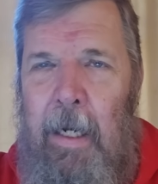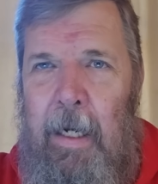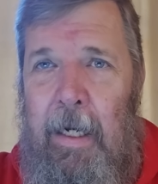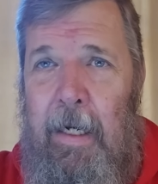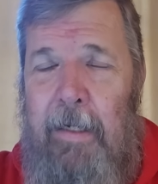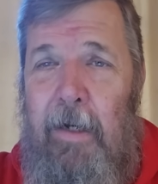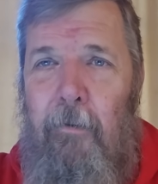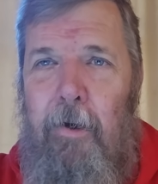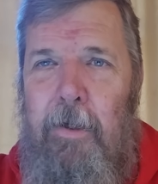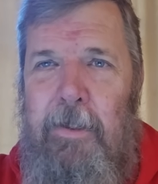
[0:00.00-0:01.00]
And in
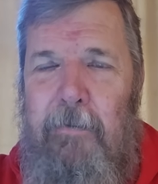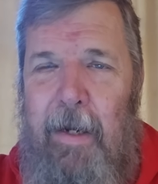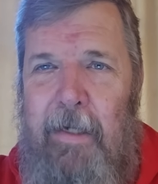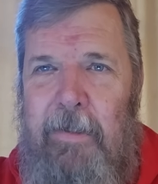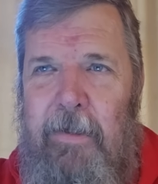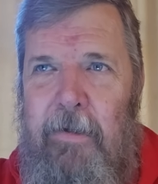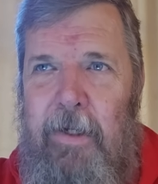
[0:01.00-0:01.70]
order to enter,